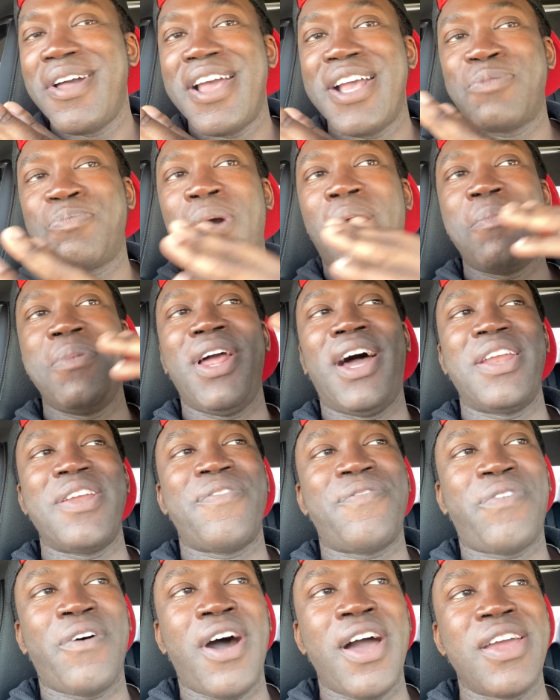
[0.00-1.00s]
It's probably like the
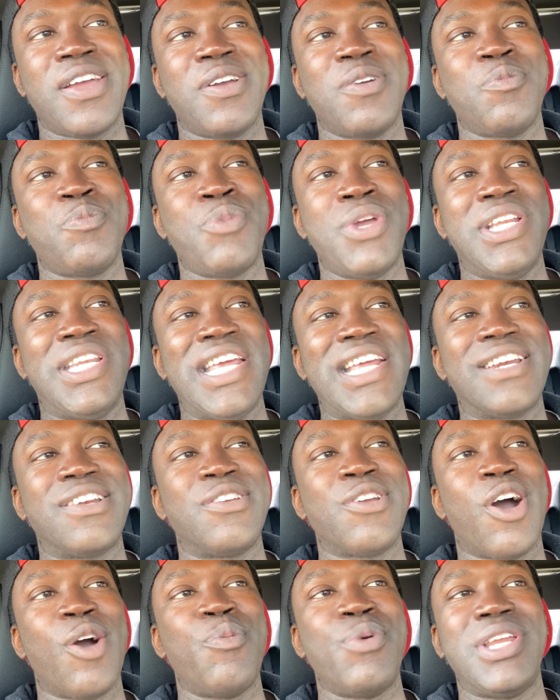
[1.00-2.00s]
fight we didn't
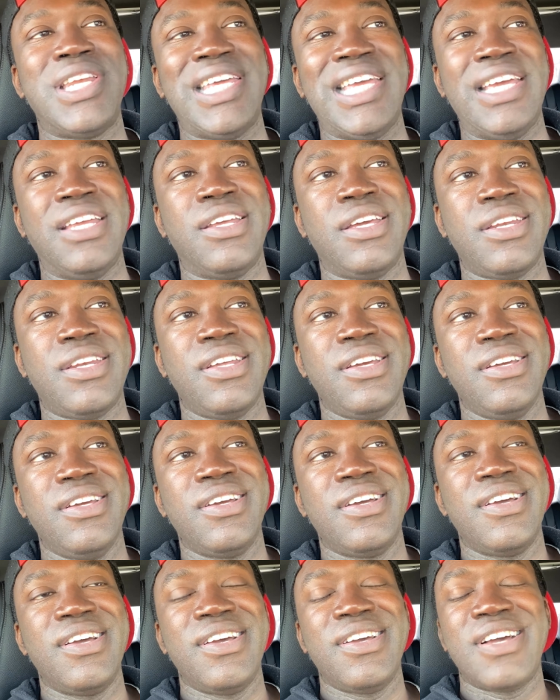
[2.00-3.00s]
know we needed.
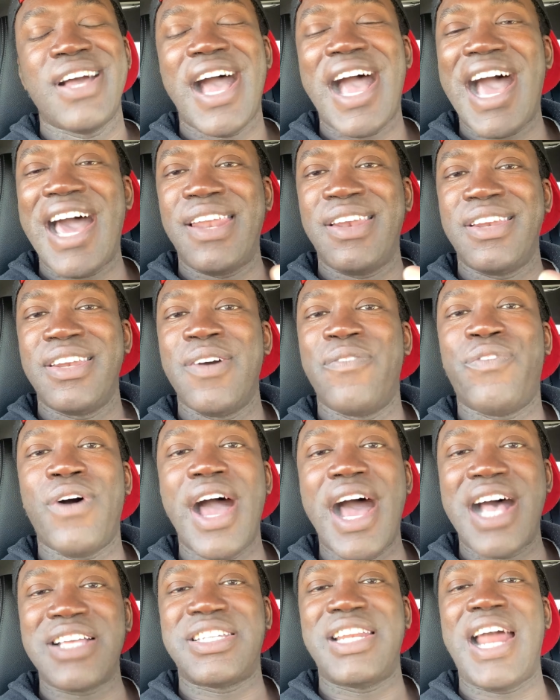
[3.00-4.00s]
And the
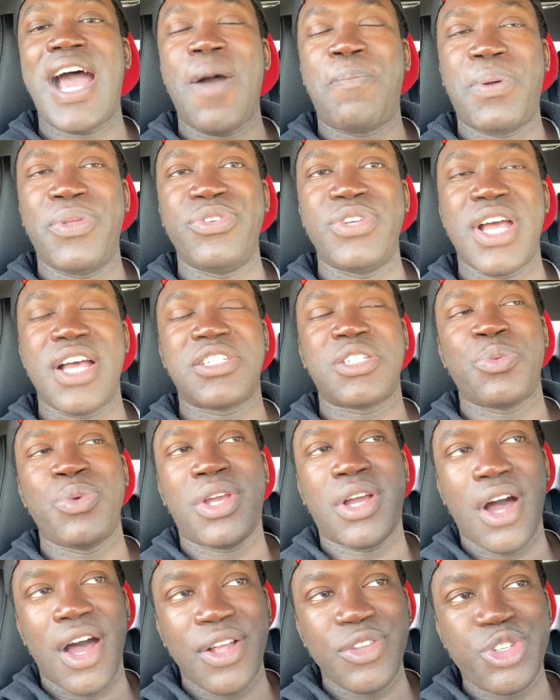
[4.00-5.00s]
fight hasn't happened yet, so we
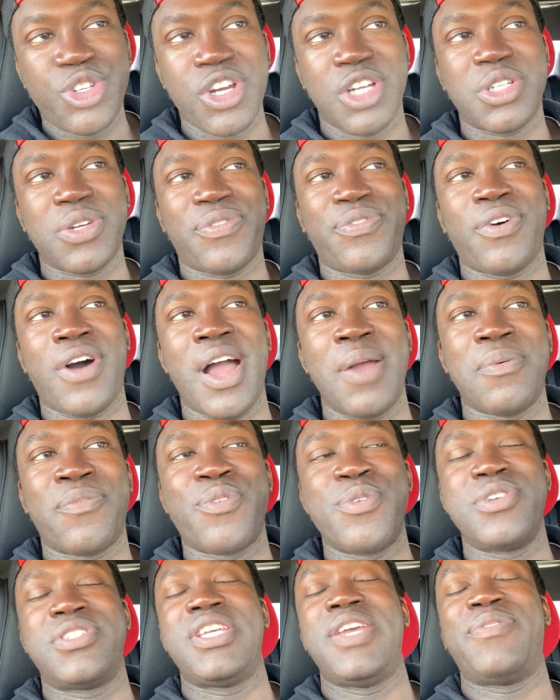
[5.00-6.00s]
can't judge a fight
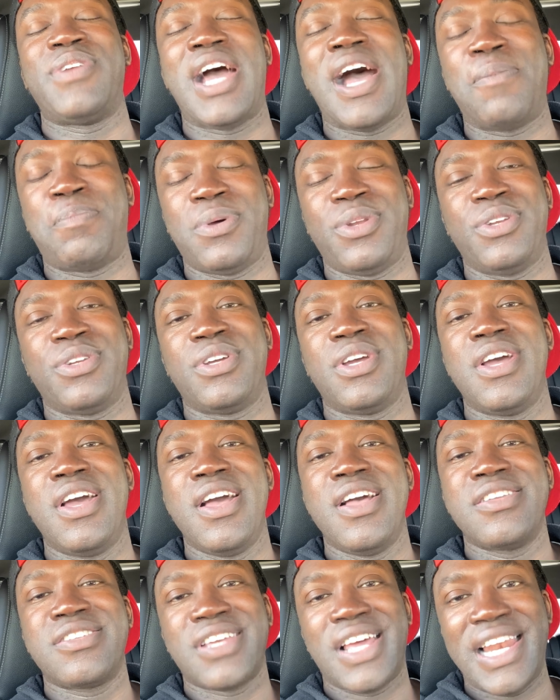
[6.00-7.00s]
before it's even happened.
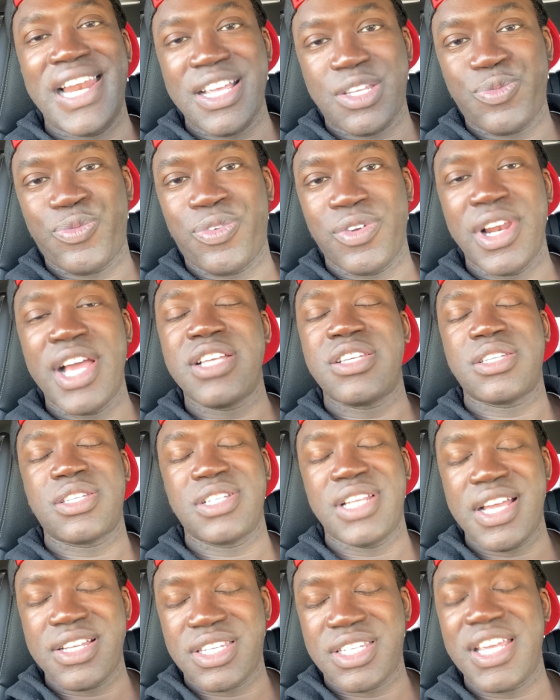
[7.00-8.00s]
So let's let's
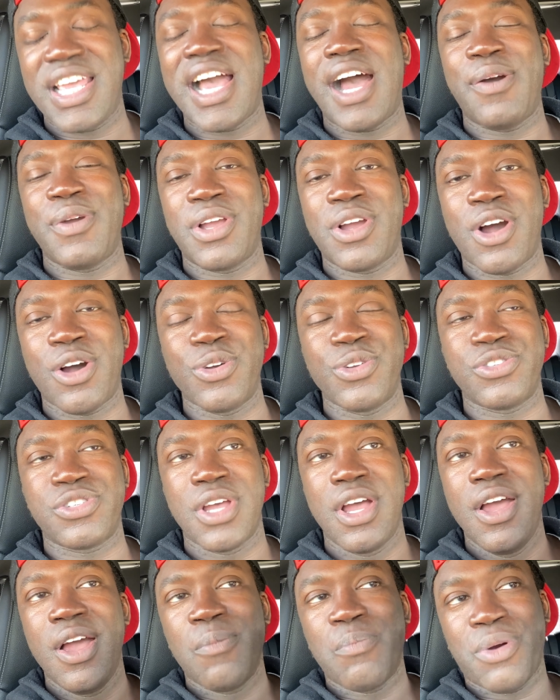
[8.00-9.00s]
let's see how it goes.
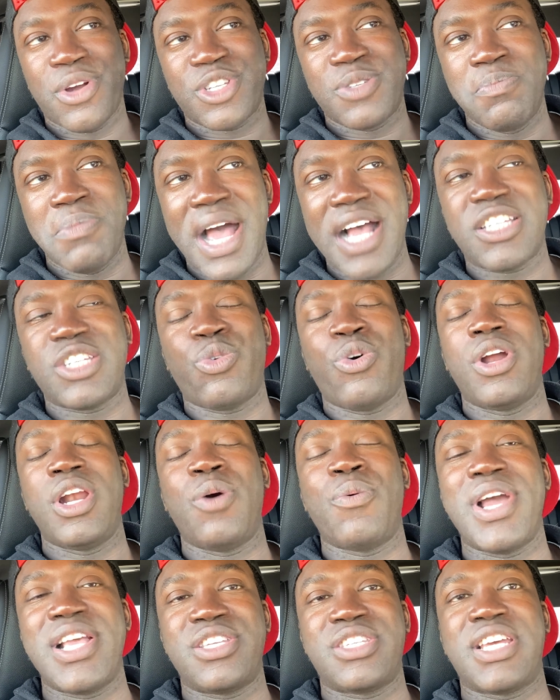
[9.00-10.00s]
Plus, Max
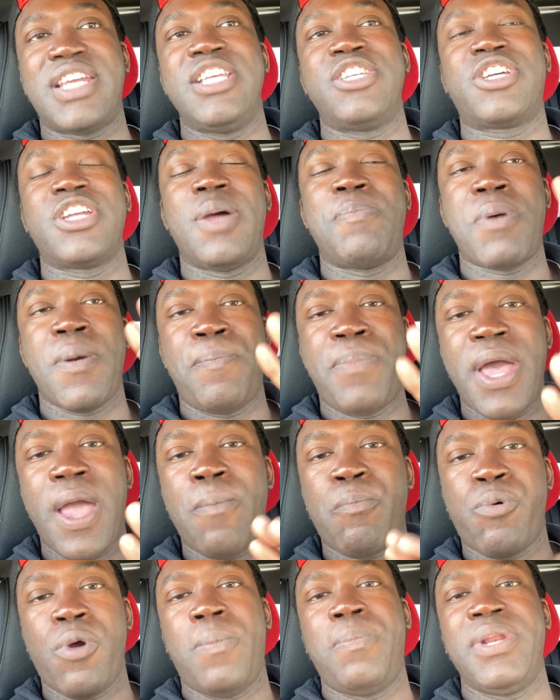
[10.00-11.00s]
Holloway said he's going to prepare
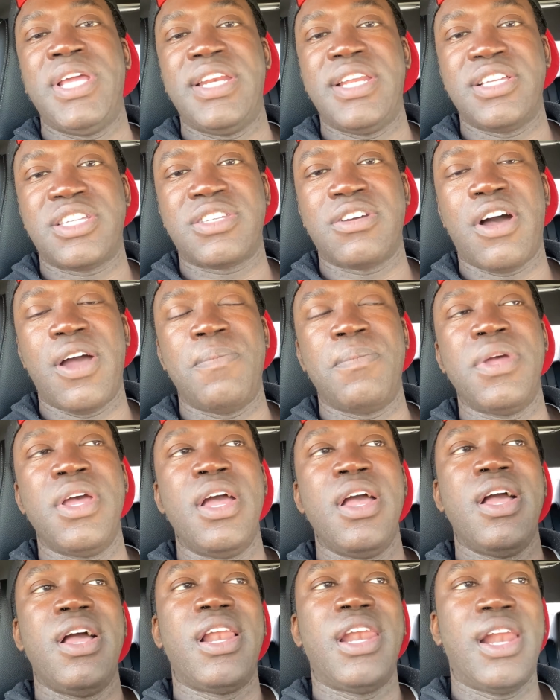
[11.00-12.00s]
properly this time.
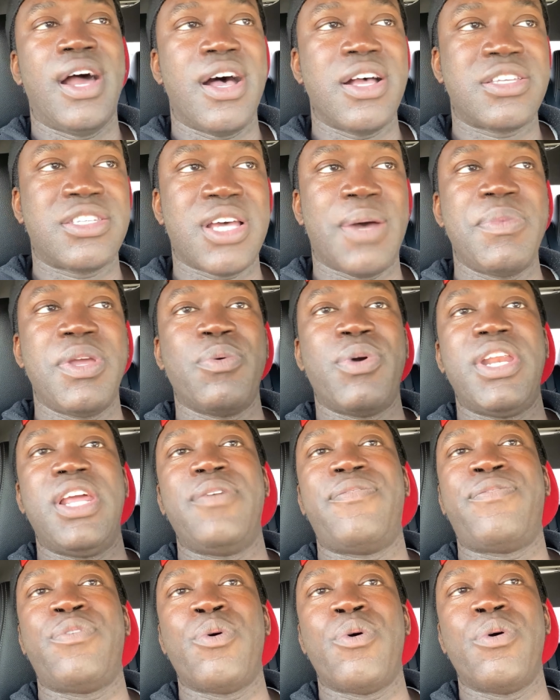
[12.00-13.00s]
Last time he when he
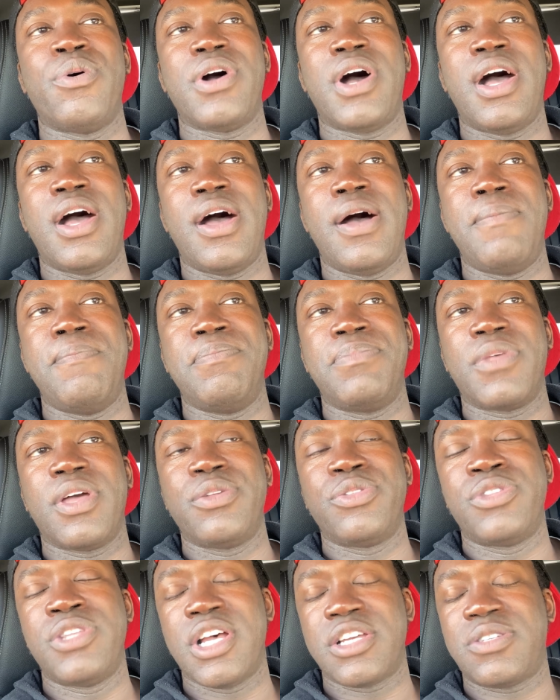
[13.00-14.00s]
fought um,
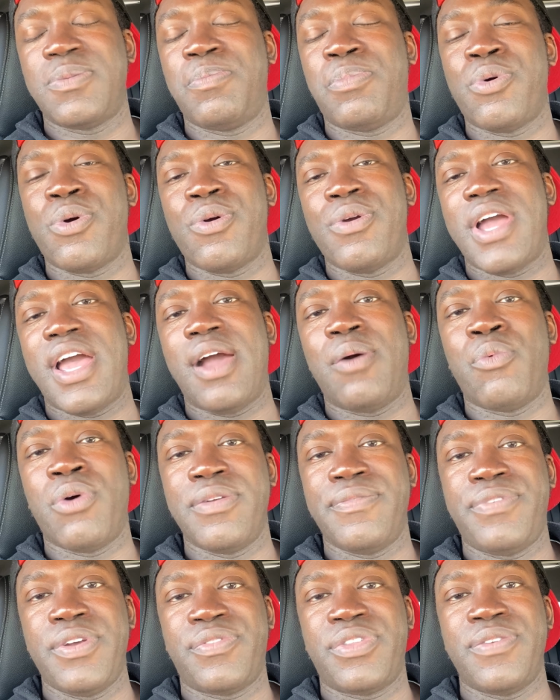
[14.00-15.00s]
Dustin Poirier at
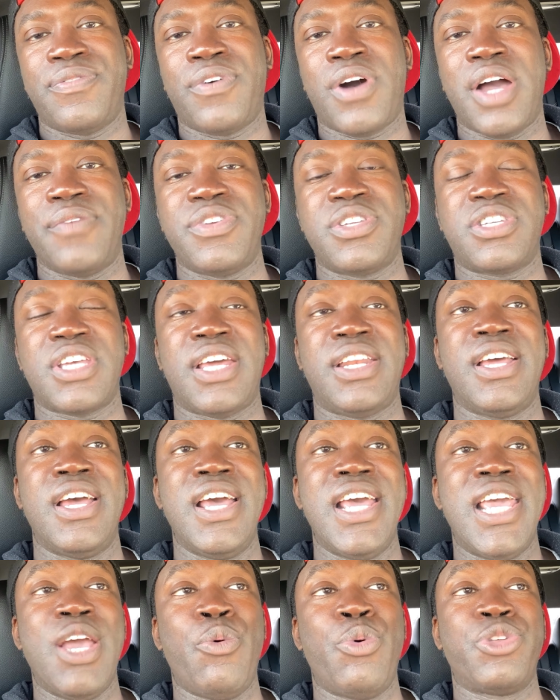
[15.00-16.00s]
155, he said
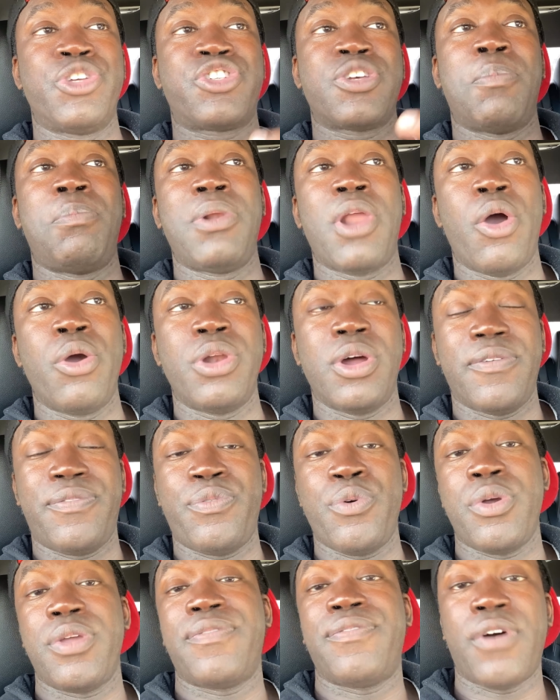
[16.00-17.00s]
he was just a blown up
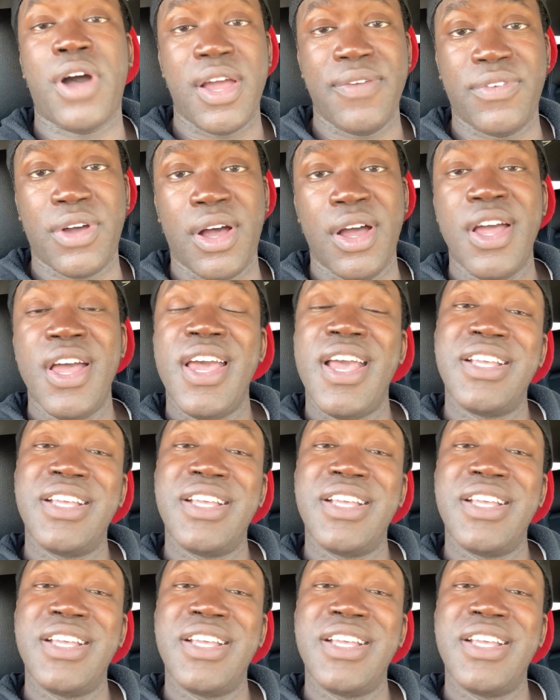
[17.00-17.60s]
45er.